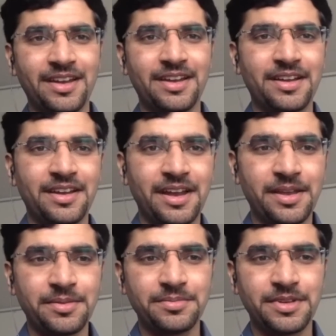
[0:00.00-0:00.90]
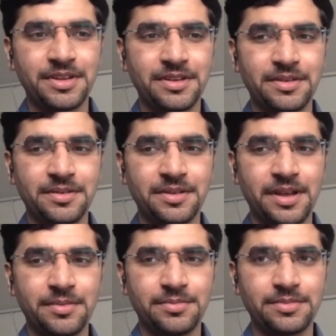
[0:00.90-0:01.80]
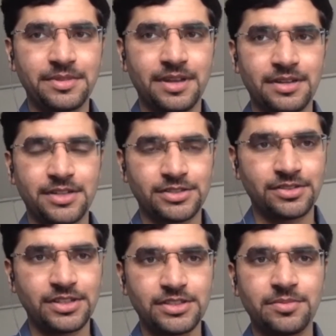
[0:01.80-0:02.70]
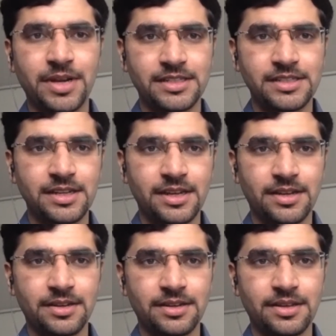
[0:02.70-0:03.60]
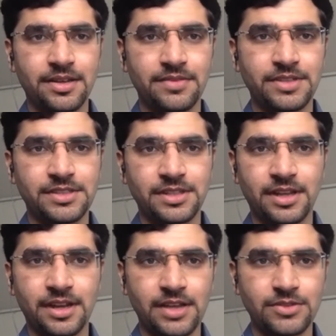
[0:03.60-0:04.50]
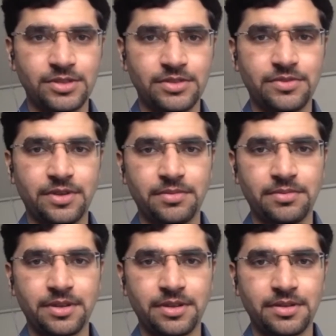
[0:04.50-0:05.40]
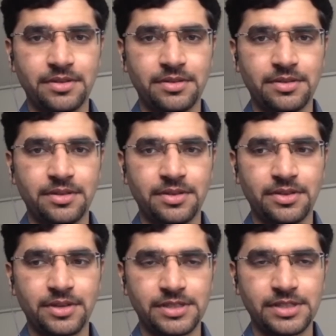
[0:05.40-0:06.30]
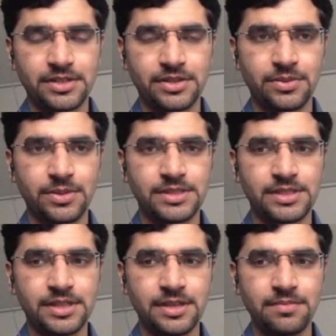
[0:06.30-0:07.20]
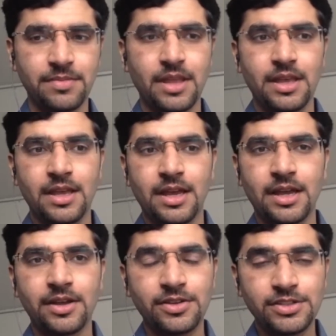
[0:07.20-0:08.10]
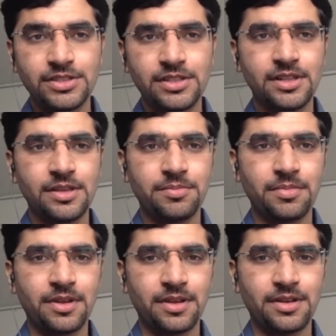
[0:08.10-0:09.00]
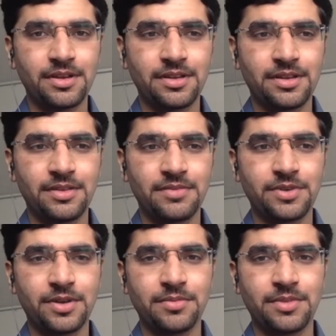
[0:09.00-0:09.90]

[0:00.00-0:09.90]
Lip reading: I'm Dr. Rachit Bhatia. I have recently graduated from Utah State University. I originally come from